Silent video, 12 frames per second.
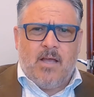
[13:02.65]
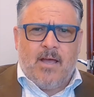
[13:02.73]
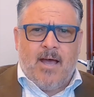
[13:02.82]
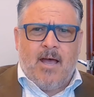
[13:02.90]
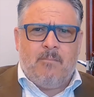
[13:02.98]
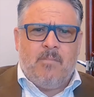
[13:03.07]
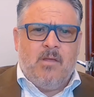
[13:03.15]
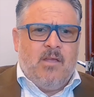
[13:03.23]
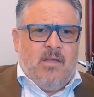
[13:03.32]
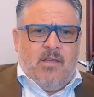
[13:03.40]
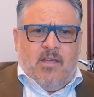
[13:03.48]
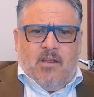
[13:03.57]
And
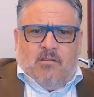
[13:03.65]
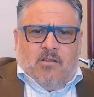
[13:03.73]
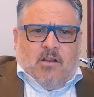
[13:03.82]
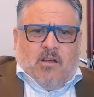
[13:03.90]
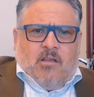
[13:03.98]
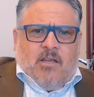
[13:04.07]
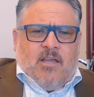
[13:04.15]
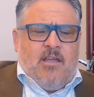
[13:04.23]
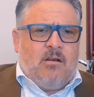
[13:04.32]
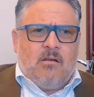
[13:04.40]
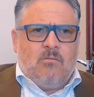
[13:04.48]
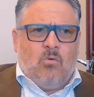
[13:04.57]

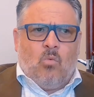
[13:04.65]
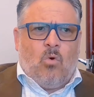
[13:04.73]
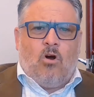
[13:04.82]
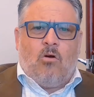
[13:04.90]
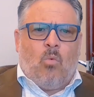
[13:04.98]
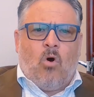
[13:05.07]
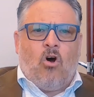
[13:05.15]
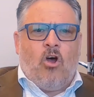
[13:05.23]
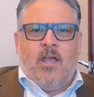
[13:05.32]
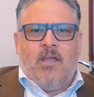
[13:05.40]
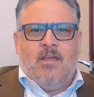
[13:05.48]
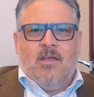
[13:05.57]
again,
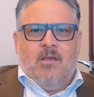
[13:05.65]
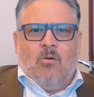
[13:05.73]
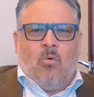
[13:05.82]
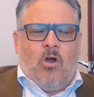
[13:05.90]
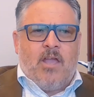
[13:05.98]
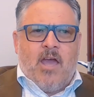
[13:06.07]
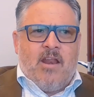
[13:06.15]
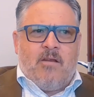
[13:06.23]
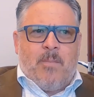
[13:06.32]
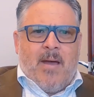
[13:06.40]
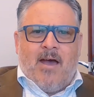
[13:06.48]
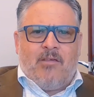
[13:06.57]
why go down
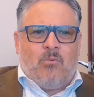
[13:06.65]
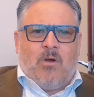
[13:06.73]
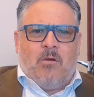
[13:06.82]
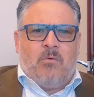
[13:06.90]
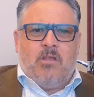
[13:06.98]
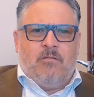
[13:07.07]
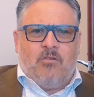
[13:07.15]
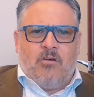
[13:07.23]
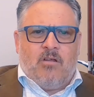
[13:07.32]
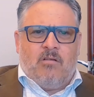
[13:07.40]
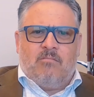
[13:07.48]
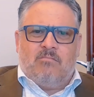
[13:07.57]
a pathway where you've got
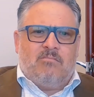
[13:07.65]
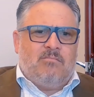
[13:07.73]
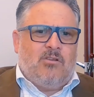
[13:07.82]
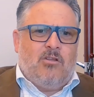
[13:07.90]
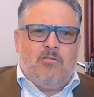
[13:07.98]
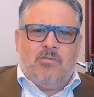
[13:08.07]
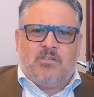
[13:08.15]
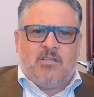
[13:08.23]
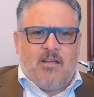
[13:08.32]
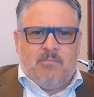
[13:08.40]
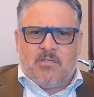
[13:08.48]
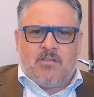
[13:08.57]
to learn the
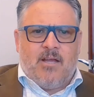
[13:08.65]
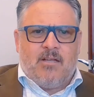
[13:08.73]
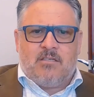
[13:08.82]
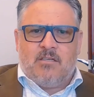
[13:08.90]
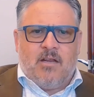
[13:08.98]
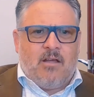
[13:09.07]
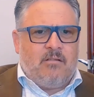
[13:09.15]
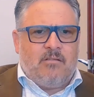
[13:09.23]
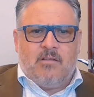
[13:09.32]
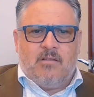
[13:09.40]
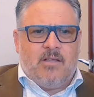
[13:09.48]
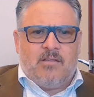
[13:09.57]
same mistakes?
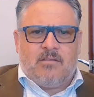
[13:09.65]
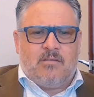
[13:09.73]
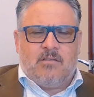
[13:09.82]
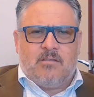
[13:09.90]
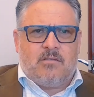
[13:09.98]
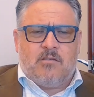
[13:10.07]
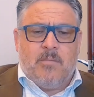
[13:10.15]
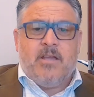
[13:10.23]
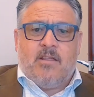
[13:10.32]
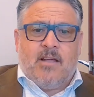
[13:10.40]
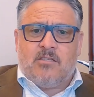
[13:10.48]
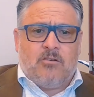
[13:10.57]
To
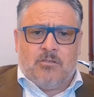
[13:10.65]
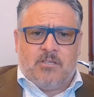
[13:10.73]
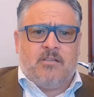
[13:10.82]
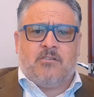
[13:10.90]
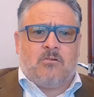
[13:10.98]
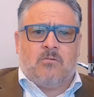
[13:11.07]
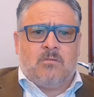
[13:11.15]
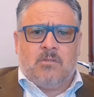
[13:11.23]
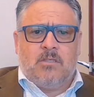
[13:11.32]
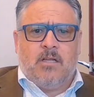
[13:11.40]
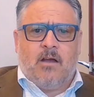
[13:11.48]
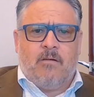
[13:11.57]
me, that's nonsensical.
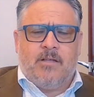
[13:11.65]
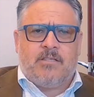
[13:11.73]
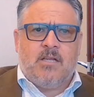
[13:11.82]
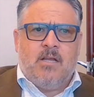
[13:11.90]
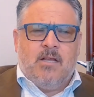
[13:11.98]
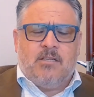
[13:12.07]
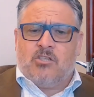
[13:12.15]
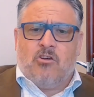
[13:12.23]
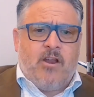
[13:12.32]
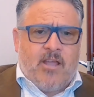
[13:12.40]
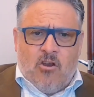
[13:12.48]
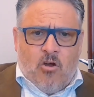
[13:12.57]
It's
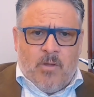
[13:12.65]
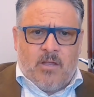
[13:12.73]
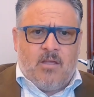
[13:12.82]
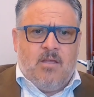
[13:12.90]
not economic.